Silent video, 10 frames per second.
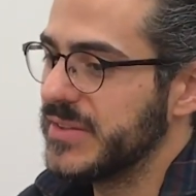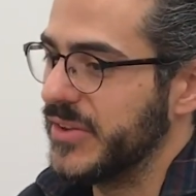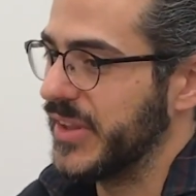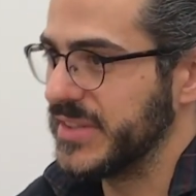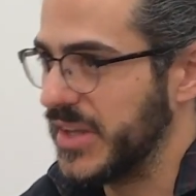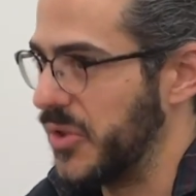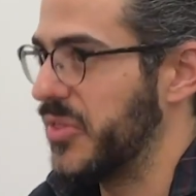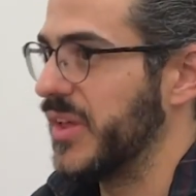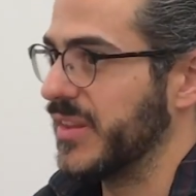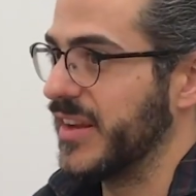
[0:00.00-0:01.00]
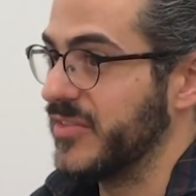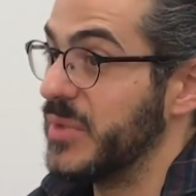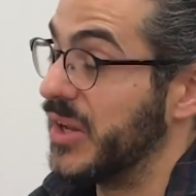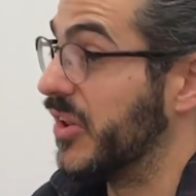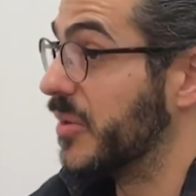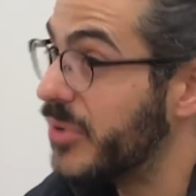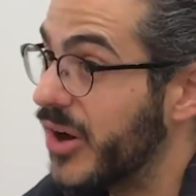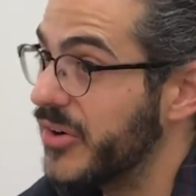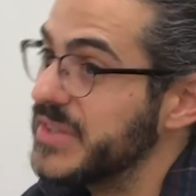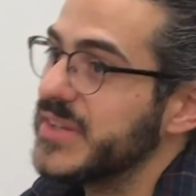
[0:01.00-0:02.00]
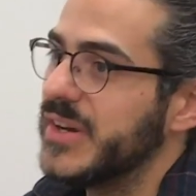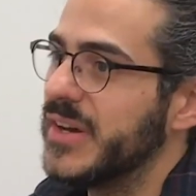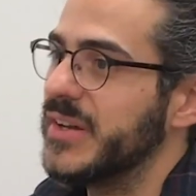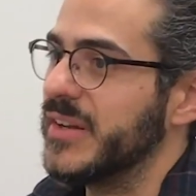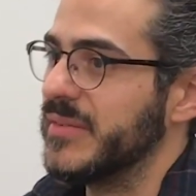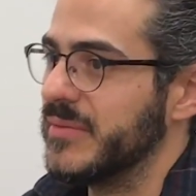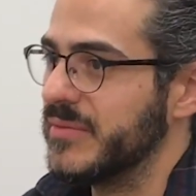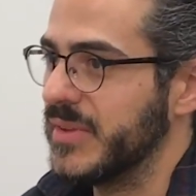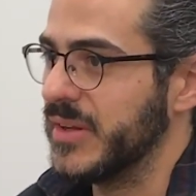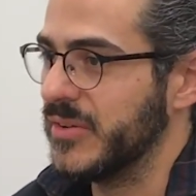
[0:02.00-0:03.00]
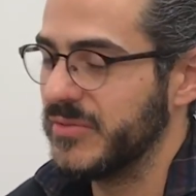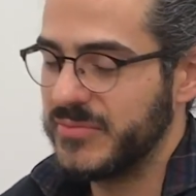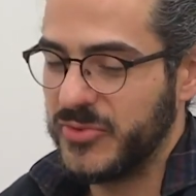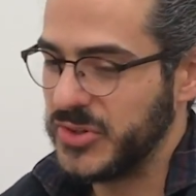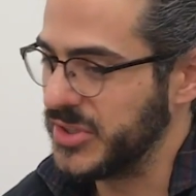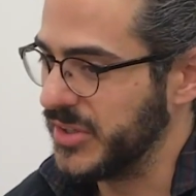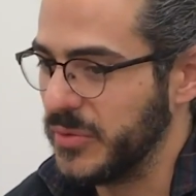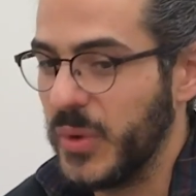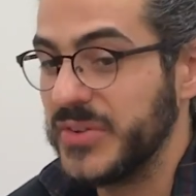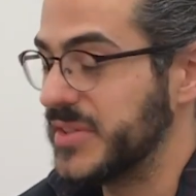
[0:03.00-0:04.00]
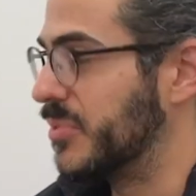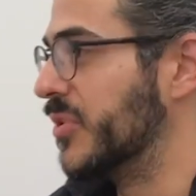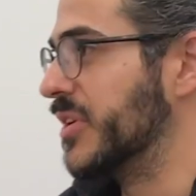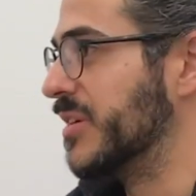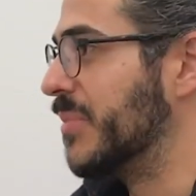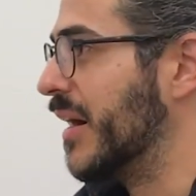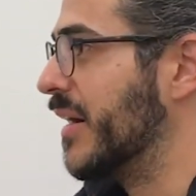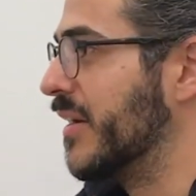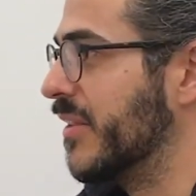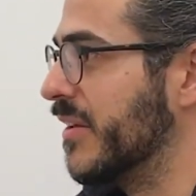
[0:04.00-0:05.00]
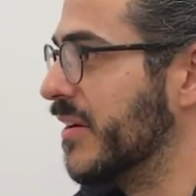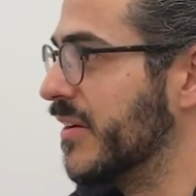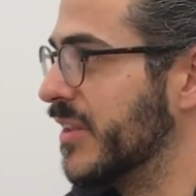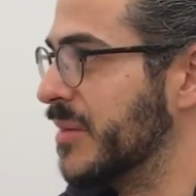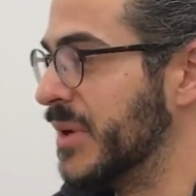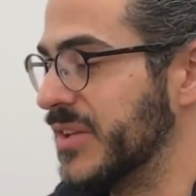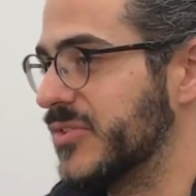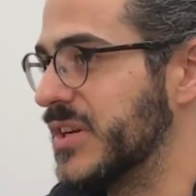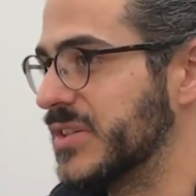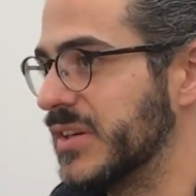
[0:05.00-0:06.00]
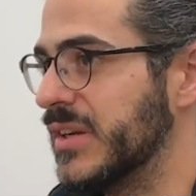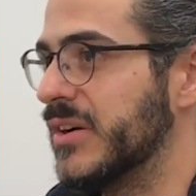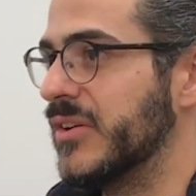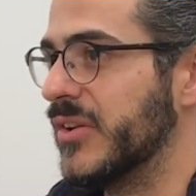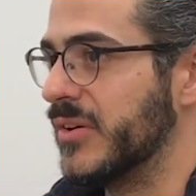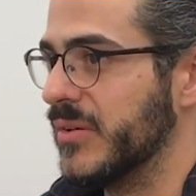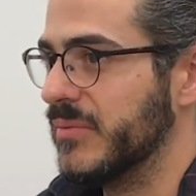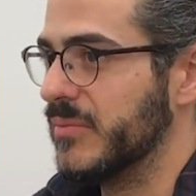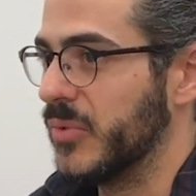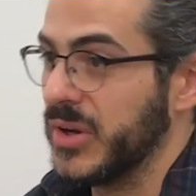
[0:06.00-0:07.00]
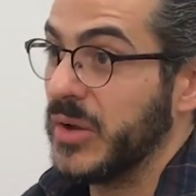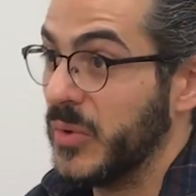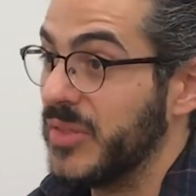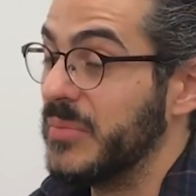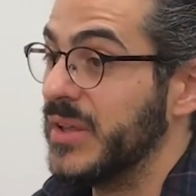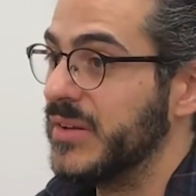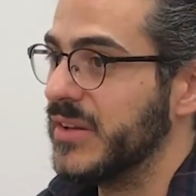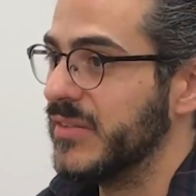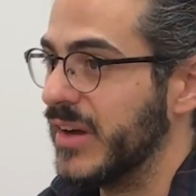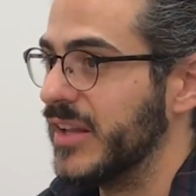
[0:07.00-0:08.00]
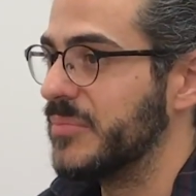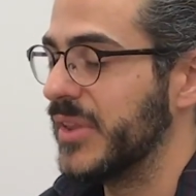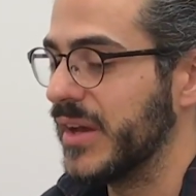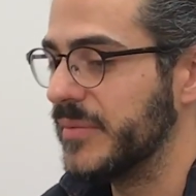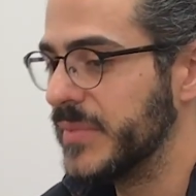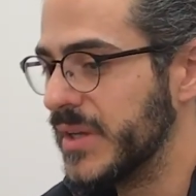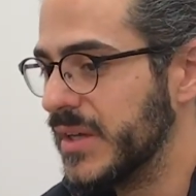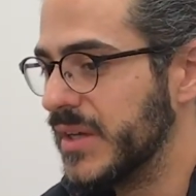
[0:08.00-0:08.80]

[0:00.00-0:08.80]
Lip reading: So that's another thing that I've made a lot of progress on, and fortunately well supported by the administration here. They're working with me to develop that.